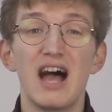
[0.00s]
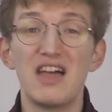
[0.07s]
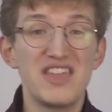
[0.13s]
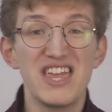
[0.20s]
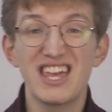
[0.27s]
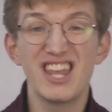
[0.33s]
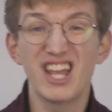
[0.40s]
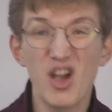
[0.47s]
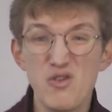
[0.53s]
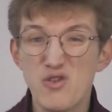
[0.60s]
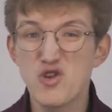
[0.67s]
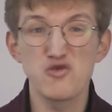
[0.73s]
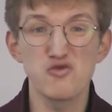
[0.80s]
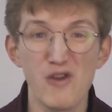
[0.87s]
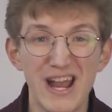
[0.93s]
Are they going to go
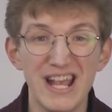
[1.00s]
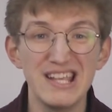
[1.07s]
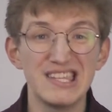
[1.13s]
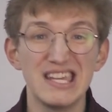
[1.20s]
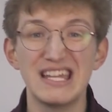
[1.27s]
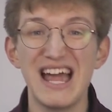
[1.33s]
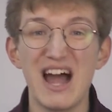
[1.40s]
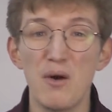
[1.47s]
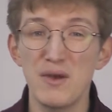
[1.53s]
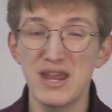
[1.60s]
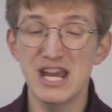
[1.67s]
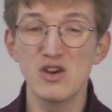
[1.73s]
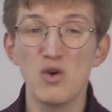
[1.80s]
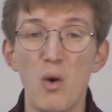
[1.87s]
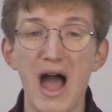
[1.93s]
crazy now and
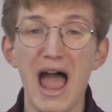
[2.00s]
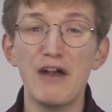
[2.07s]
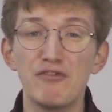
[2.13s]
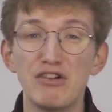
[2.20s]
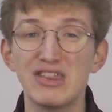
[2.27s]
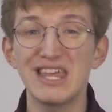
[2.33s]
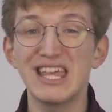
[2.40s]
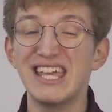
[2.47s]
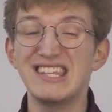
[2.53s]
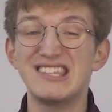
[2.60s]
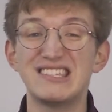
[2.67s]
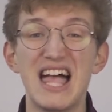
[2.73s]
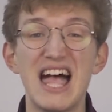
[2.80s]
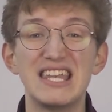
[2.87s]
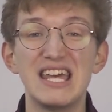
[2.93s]
ignore everything he
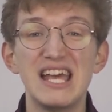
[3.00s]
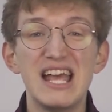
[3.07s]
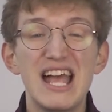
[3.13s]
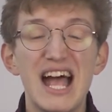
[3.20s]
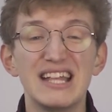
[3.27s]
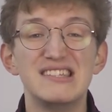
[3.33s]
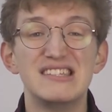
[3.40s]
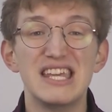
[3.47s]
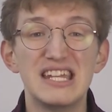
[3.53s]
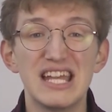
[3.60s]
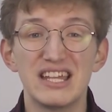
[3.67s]
said and did?